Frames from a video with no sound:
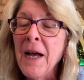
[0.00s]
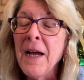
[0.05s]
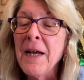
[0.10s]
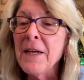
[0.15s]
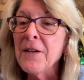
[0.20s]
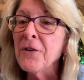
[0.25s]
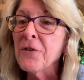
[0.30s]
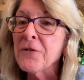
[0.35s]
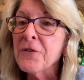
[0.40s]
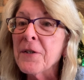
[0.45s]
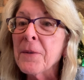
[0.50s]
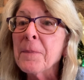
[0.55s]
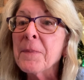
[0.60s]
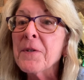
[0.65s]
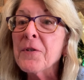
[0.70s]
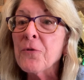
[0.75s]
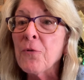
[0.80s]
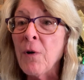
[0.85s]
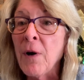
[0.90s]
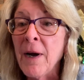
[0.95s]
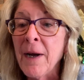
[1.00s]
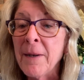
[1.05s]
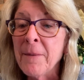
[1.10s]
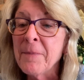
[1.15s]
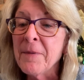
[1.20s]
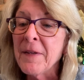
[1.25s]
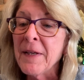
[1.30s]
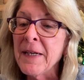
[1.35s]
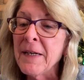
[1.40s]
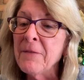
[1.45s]
your
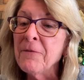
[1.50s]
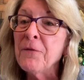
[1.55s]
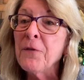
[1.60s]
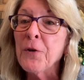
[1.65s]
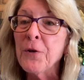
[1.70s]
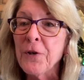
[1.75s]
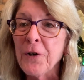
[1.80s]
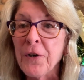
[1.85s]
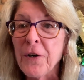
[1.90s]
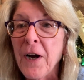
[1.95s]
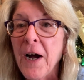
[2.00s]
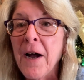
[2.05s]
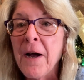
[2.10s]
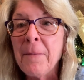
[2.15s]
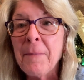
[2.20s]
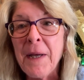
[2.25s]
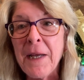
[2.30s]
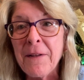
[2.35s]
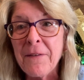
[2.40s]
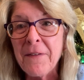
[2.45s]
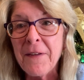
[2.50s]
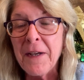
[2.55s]
subscribes, and for your comments.